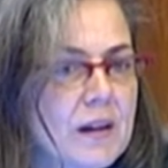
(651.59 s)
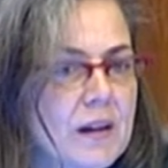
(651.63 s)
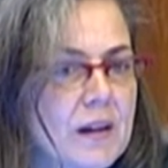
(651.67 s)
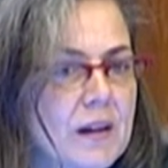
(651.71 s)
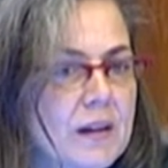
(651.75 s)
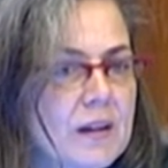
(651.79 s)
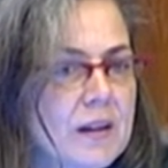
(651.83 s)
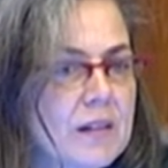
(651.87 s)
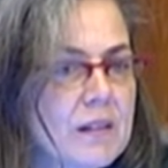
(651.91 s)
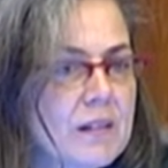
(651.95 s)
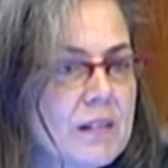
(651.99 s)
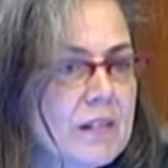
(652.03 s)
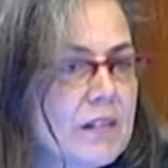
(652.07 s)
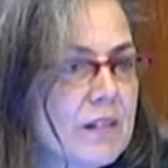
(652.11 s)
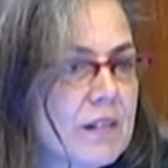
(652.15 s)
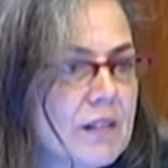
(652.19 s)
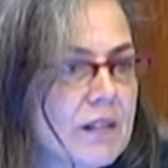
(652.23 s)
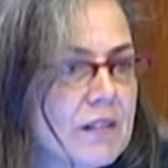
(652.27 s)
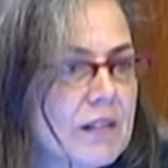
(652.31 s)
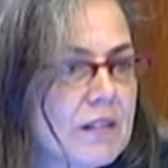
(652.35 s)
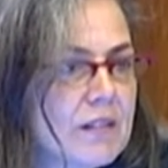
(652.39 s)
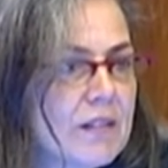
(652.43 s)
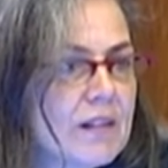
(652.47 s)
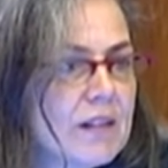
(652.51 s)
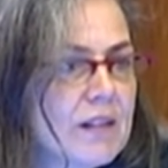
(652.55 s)
in
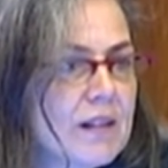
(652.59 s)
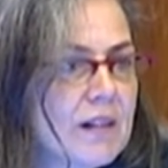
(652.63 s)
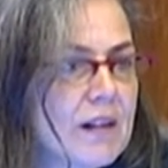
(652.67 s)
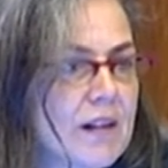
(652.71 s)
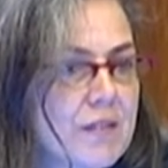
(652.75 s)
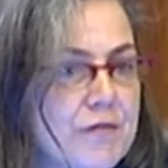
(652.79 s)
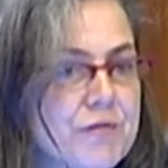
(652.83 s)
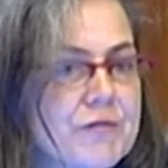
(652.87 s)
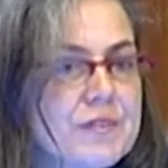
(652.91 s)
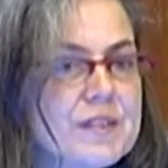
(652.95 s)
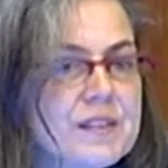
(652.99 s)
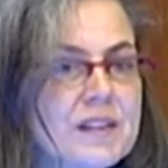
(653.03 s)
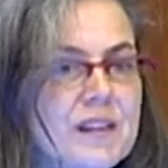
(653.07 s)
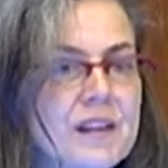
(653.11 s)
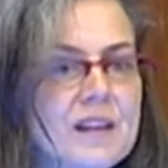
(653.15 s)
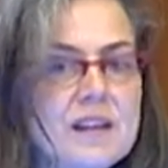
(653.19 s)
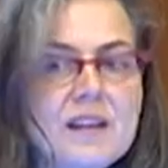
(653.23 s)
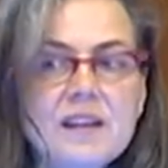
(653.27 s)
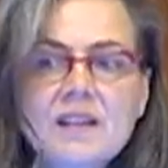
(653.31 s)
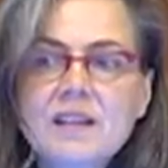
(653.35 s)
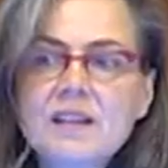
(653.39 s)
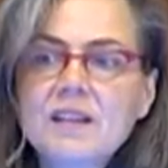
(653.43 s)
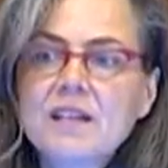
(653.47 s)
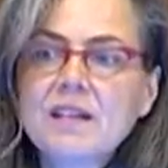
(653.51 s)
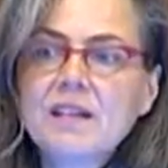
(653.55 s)
an
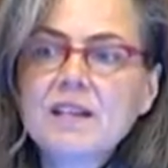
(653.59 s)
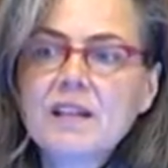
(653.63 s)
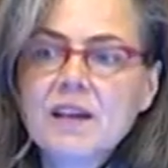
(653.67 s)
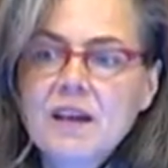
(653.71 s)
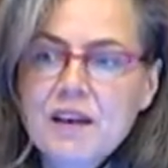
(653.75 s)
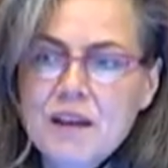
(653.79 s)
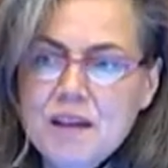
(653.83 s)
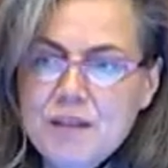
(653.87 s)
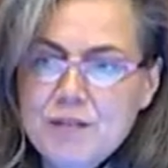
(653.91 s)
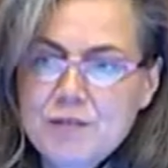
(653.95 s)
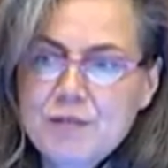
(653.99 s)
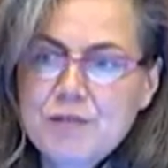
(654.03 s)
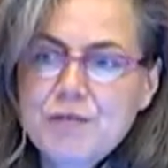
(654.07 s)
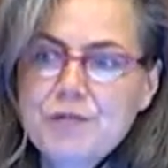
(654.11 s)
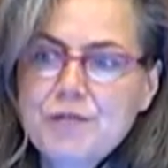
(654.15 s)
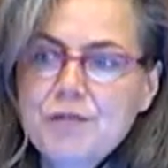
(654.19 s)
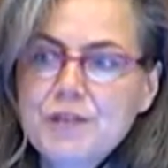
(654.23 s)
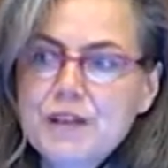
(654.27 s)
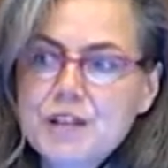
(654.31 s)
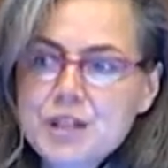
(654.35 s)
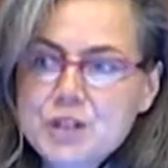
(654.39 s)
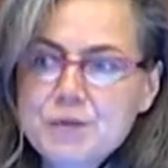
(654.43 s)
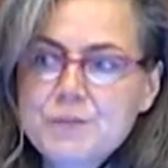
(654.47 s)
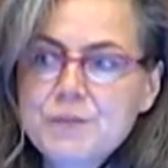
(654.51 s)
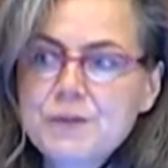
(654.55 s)
everyday life
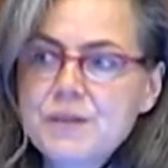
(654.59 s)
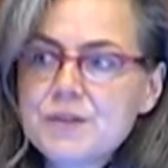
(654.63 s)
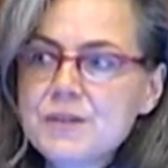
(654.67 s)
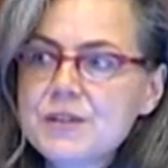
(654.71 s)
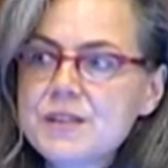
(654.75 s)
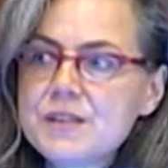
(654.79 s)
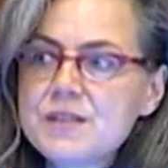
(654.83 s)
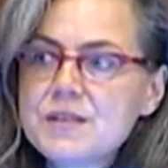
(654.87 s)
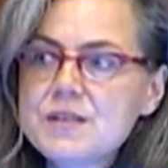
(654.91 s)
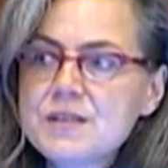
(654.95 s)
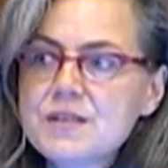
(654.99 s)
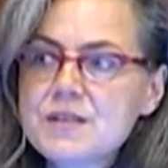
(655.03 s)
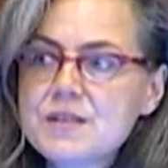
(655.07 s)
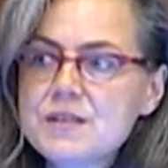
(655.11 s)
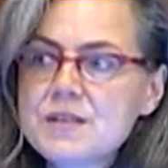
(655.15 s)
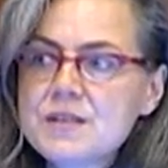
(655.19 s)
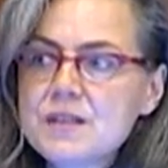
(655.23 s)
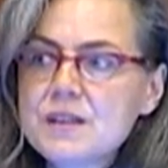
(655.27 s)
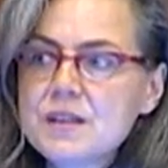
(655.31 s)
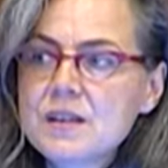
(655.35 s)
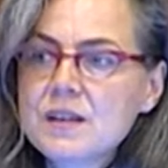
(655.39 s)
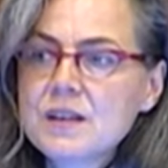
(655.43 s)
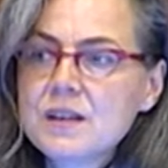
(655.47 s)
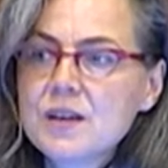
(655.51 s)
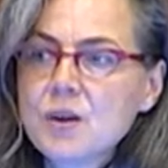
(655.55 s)
experience,
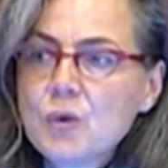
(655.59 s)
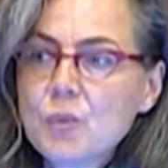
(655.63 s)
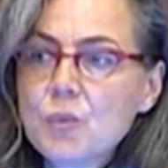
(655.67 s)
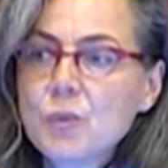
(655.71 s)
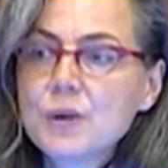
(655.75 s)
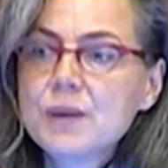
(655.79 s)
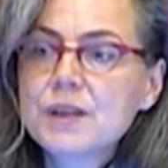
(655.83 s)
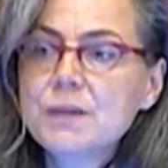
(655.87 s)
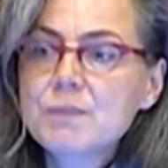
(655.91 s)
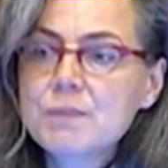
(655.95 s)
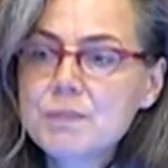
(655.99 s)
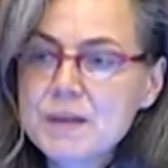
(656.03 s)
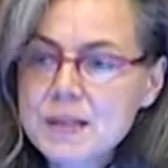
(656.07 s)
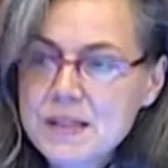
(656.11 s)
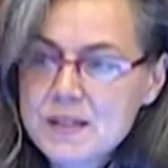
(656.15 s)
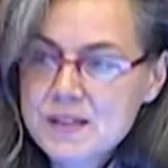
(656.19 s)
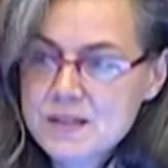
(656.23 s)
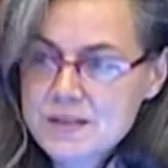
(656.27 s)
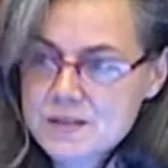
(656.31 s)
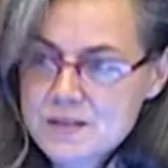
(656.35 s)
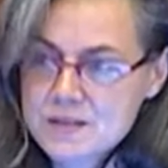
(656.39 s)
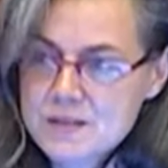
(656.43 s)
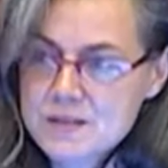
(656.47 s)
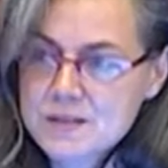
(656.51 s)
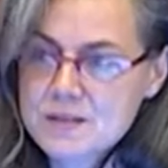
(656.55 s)
what it
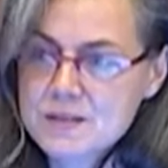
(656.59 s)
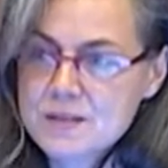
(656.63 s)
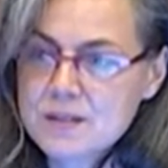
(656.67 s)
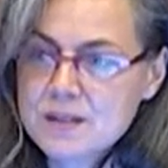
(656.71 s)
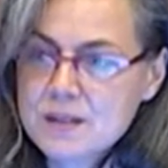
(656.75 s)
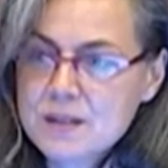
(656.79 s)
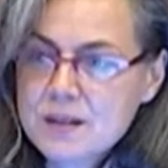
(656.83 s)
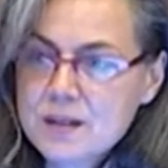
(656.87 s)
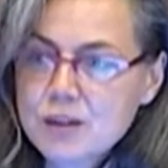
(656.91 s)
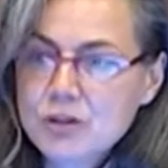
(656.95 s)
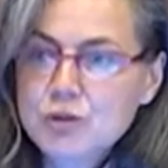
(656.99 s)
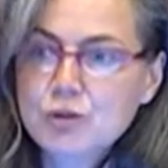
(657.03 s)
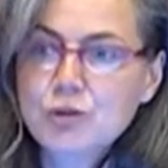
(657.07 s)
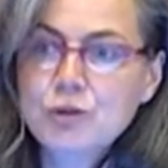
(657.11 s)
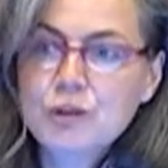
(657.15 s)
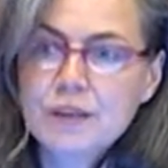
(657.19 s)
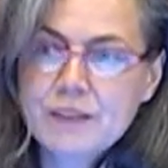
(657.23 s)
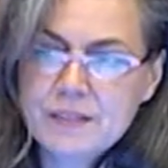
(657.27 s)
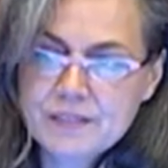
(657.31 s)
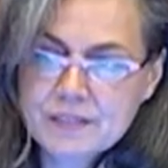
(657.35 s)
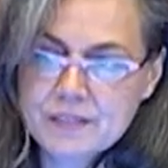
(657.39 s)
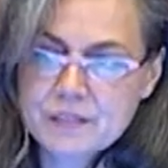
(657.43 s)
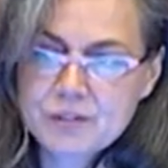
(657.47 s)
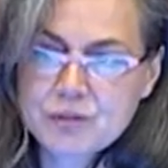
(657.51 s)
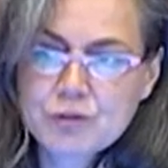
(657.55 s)
means to
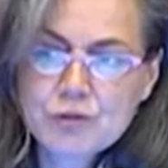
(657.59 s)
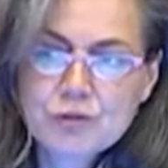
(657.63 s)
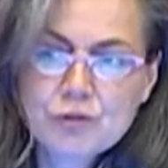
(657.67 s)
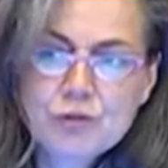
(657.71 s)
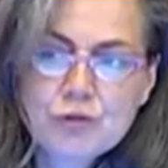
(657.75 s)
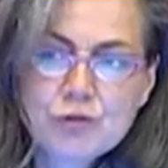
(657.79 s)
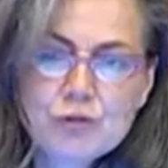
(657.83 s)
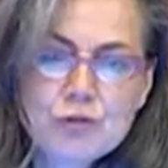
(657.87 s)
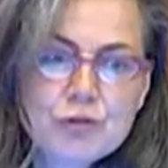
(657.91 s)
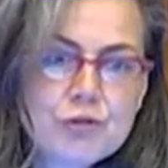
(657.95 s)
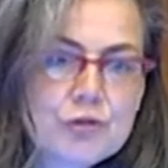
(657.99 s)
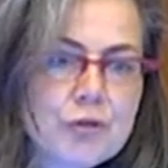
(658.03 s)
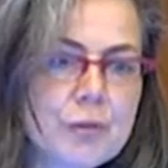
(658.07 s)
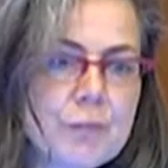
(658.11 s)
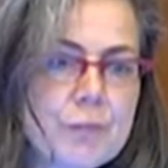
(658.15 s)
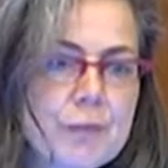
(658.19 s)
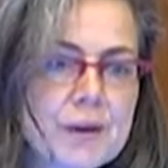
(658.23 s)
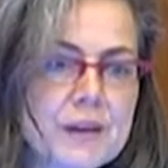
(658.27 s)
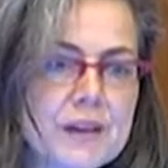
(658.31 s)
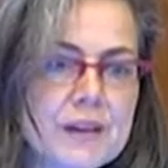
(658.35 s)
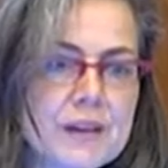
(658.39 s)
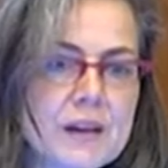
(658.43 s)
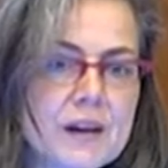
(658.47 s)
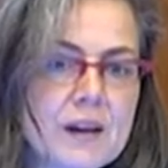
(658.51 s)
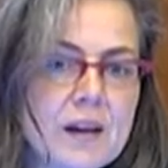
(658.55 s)
listen to
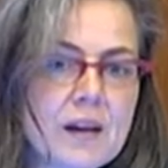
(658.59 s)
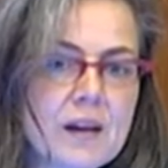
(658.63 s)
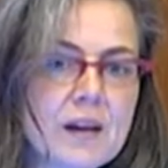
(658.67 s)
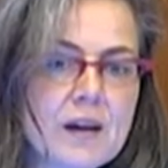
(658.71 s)
somebody